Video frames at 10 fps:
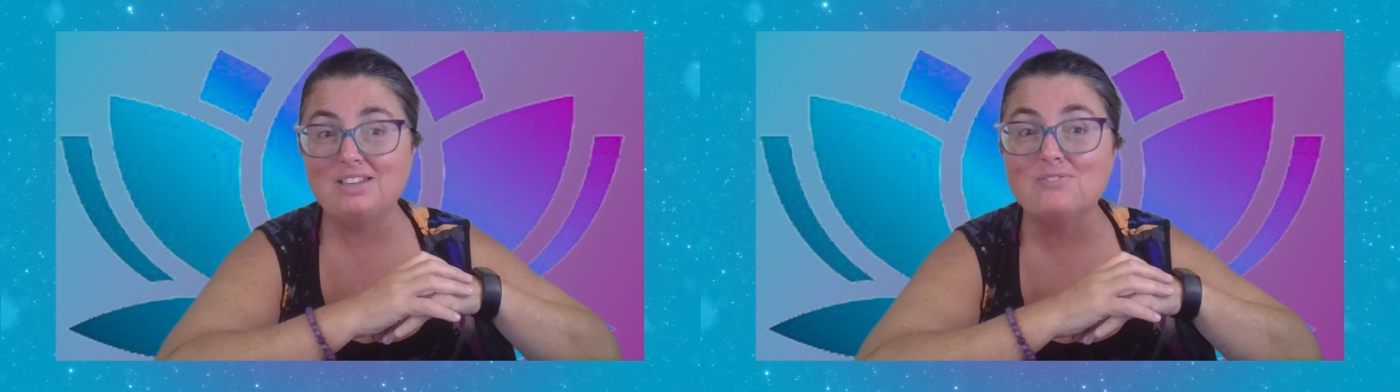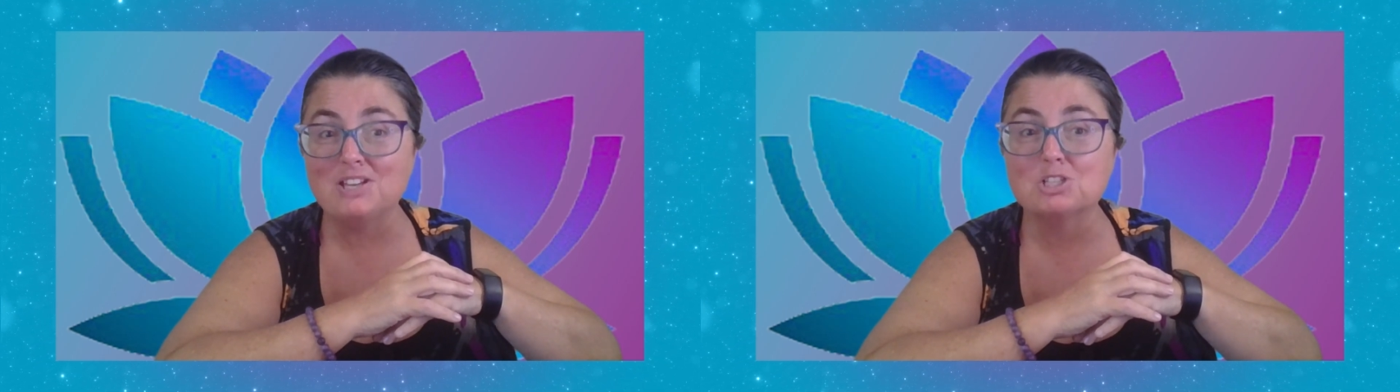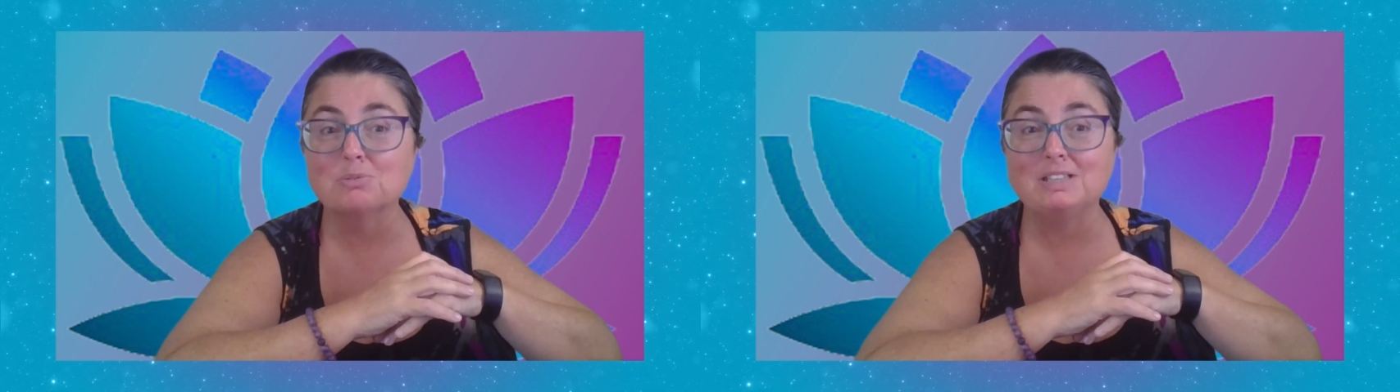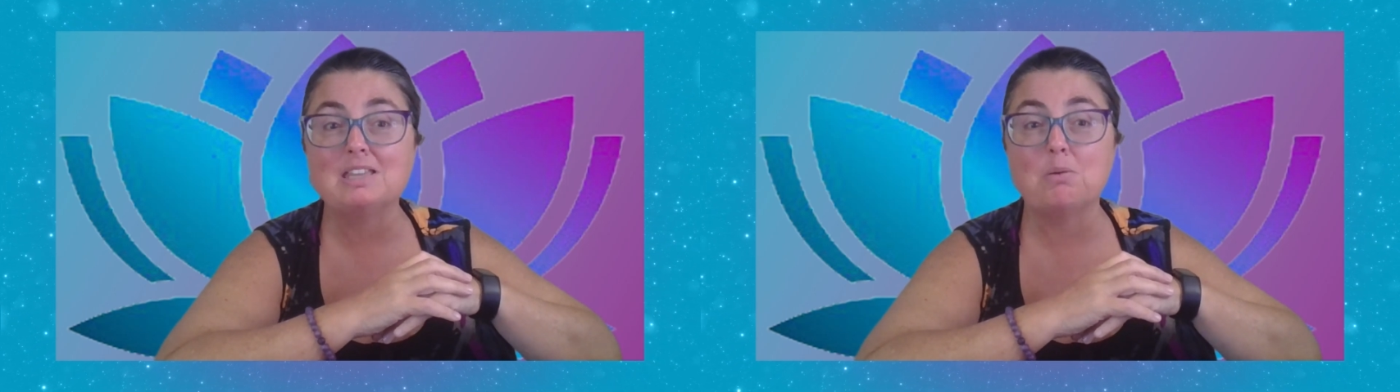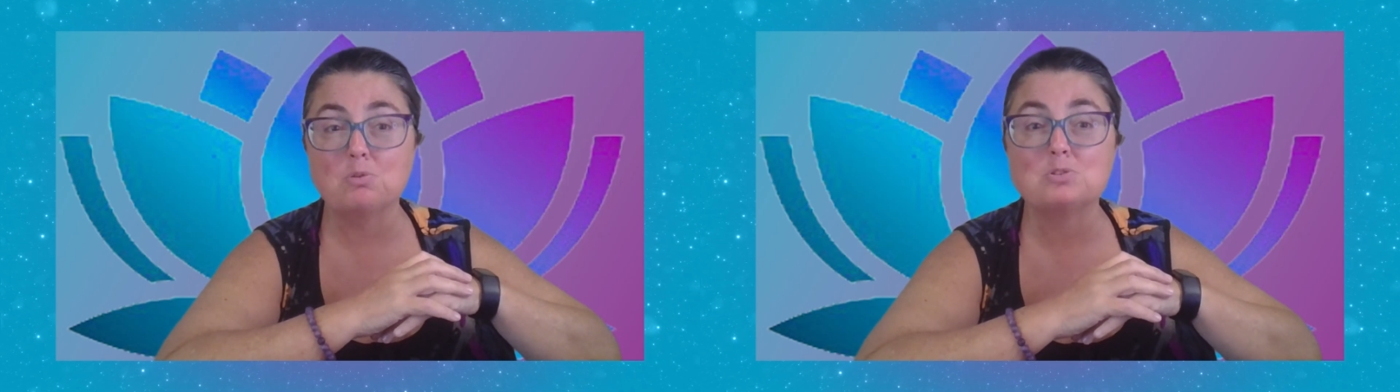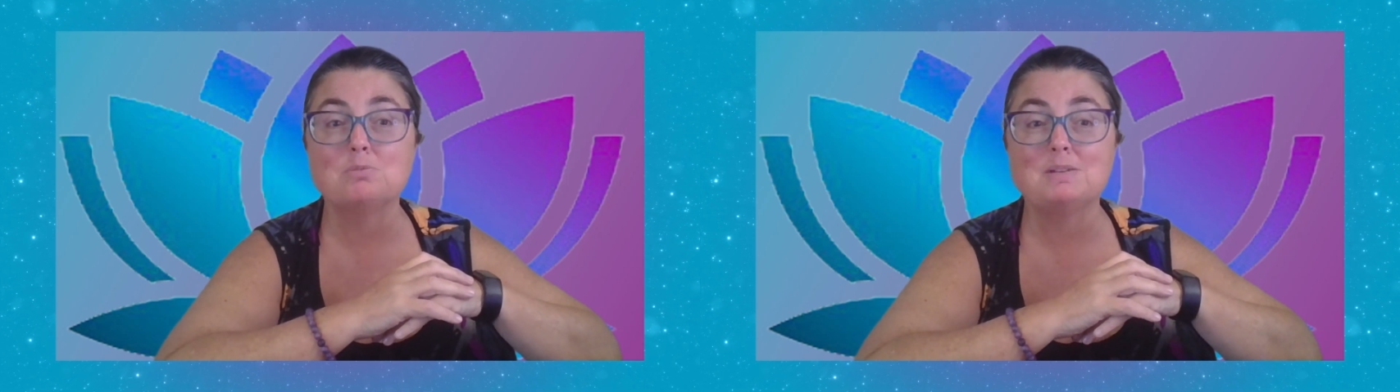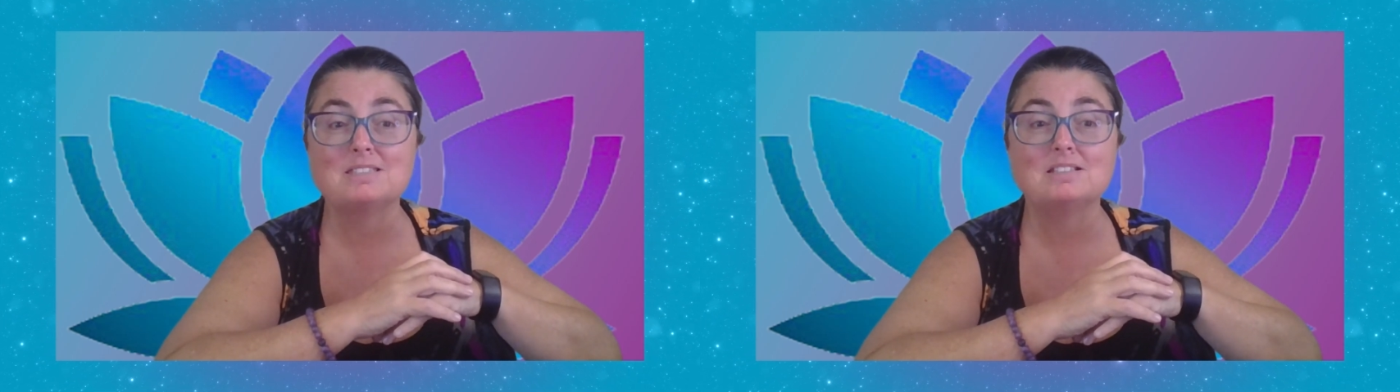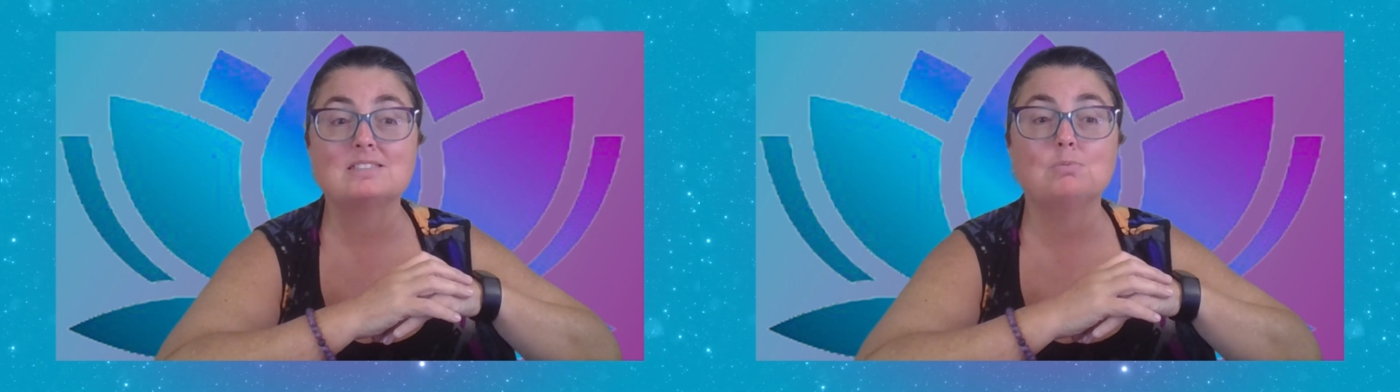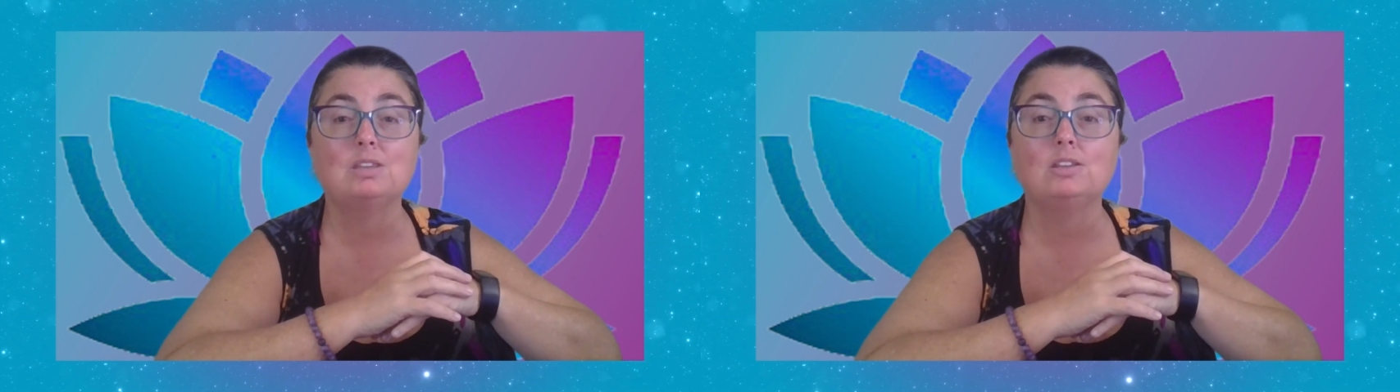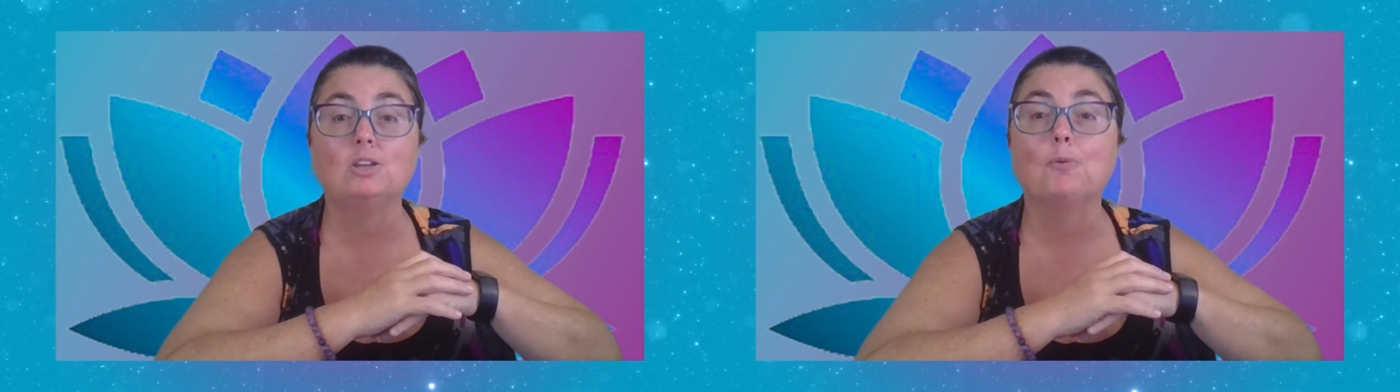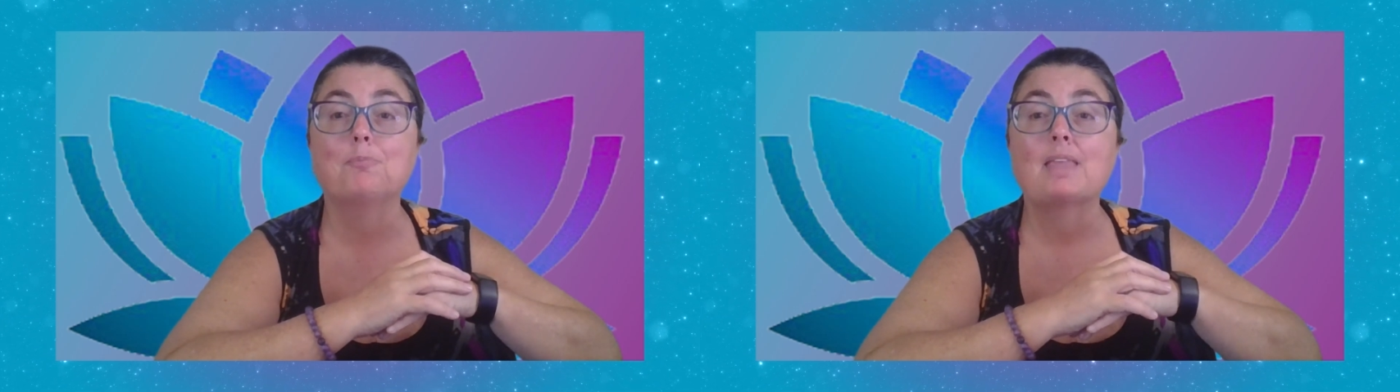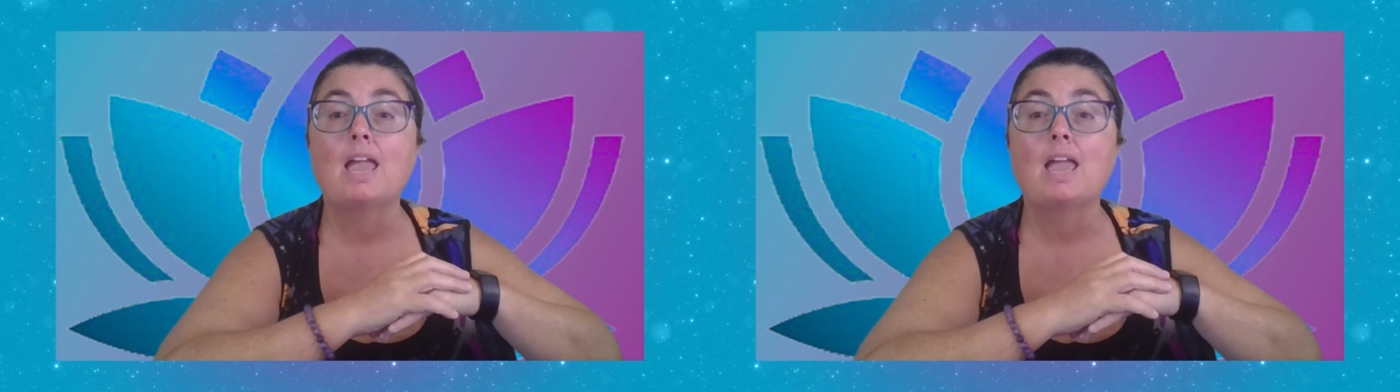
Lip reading: eventually they will do business with you.